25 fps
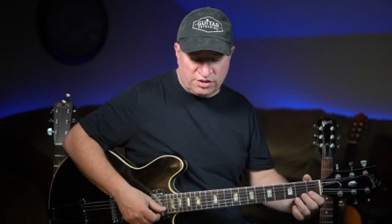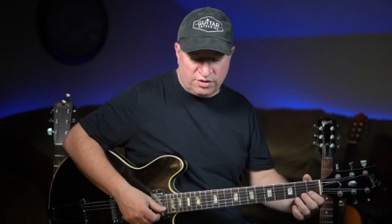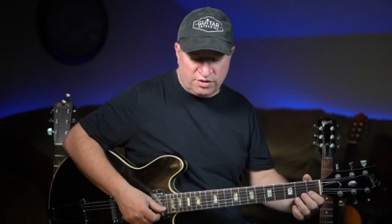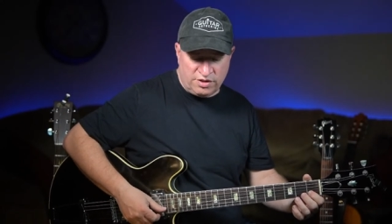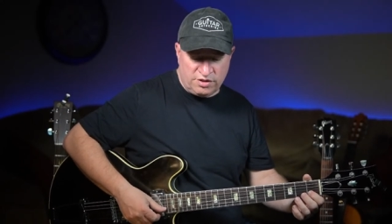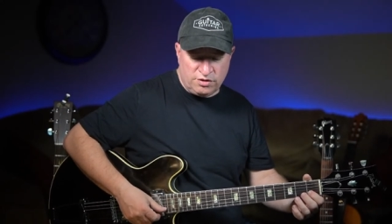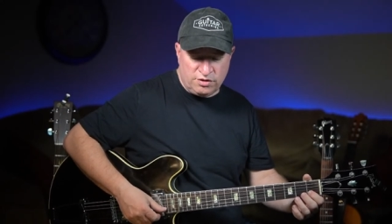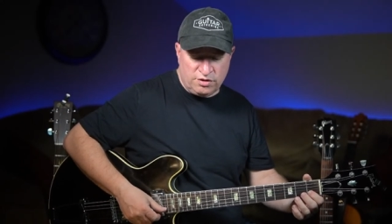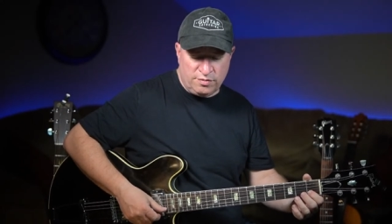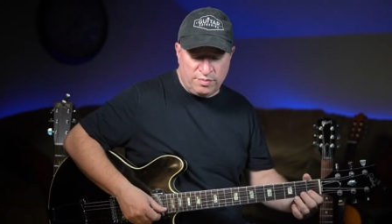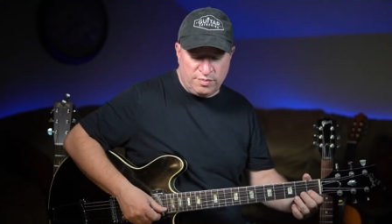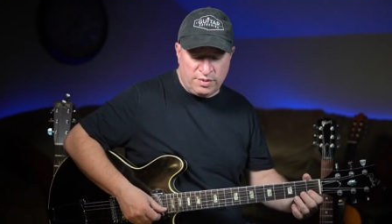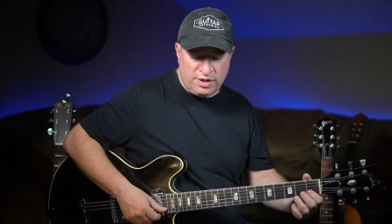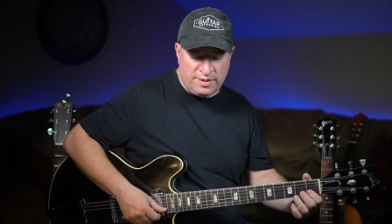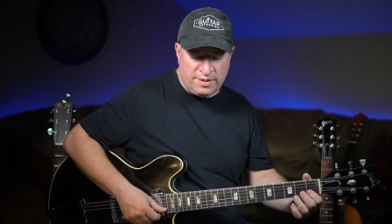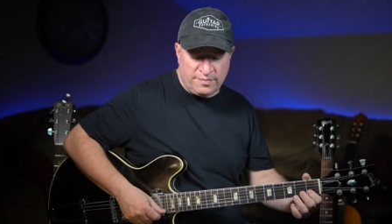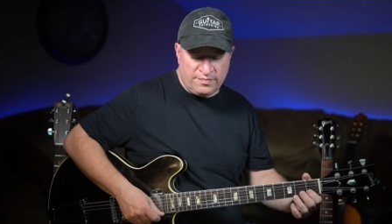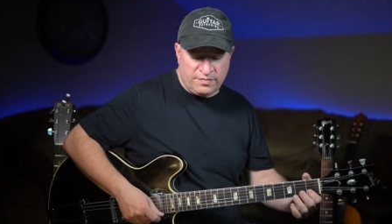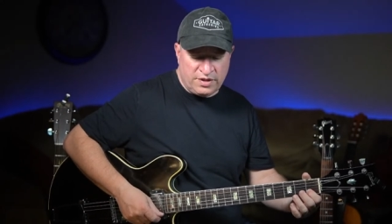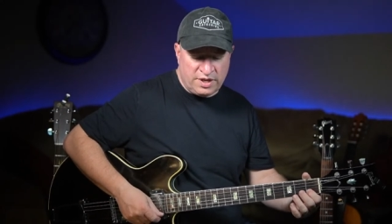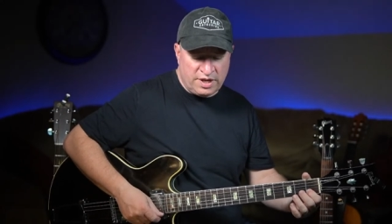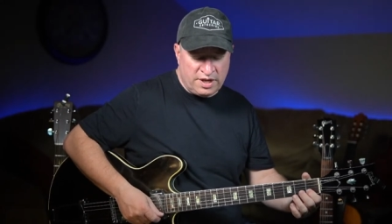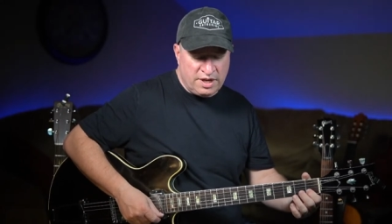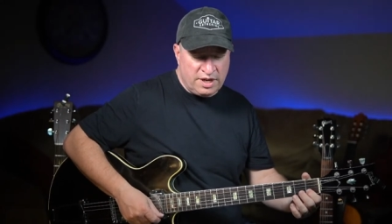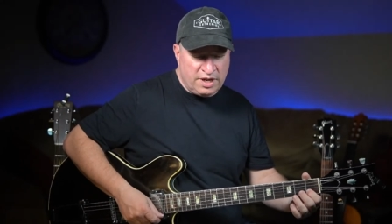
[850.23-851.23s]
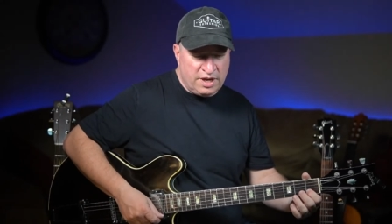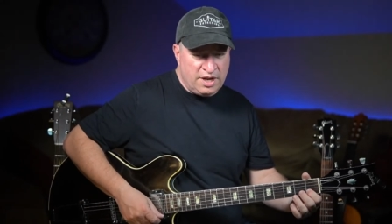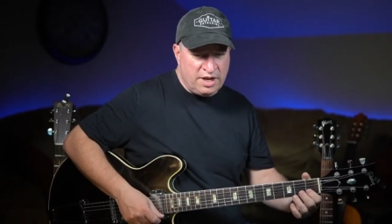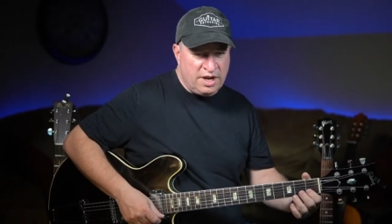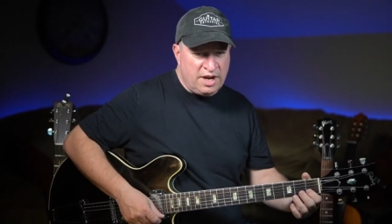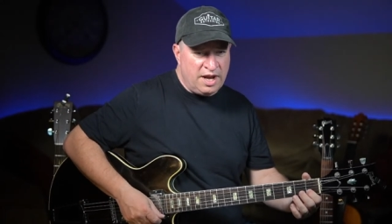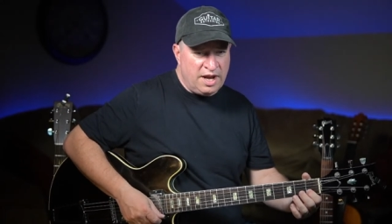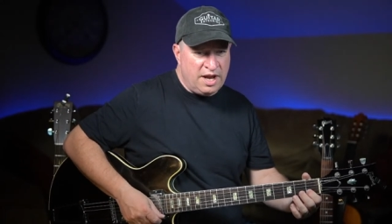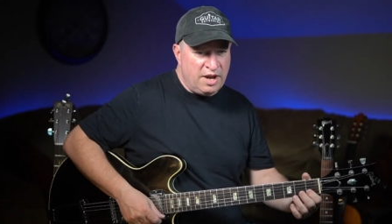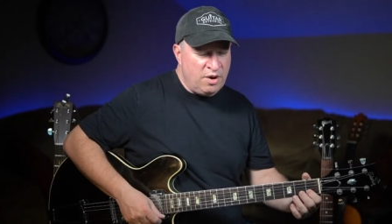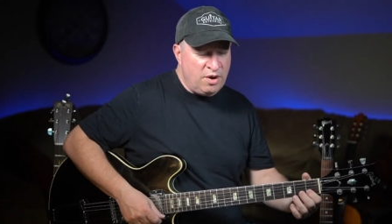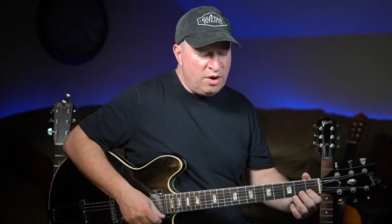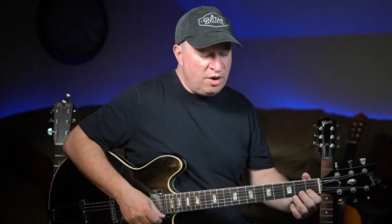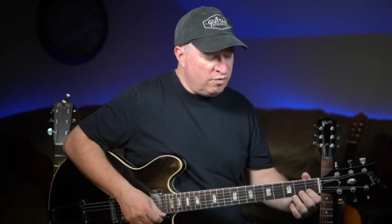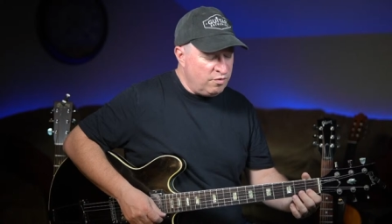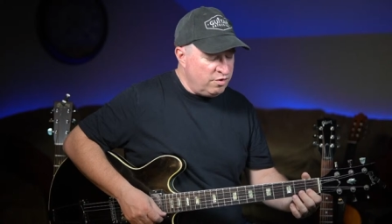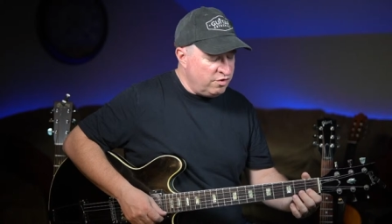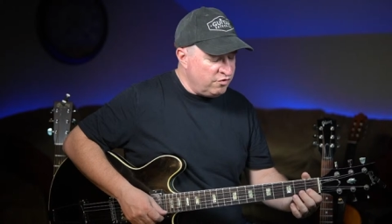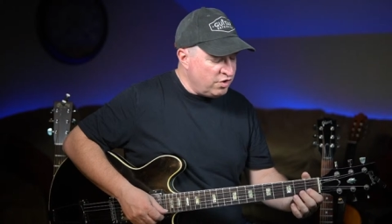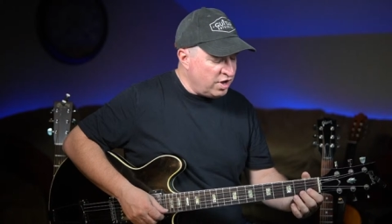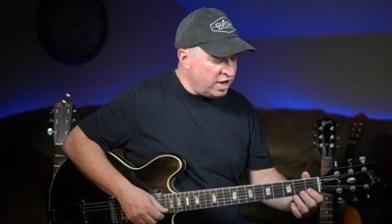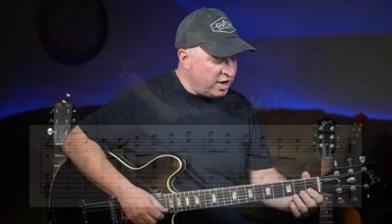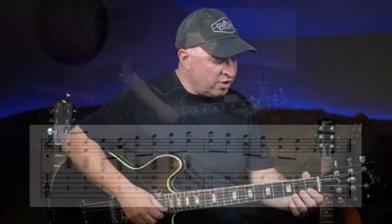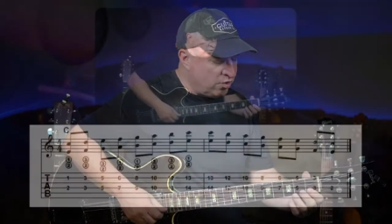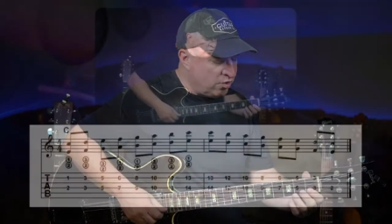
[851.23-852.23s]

So this would be, uh, we've got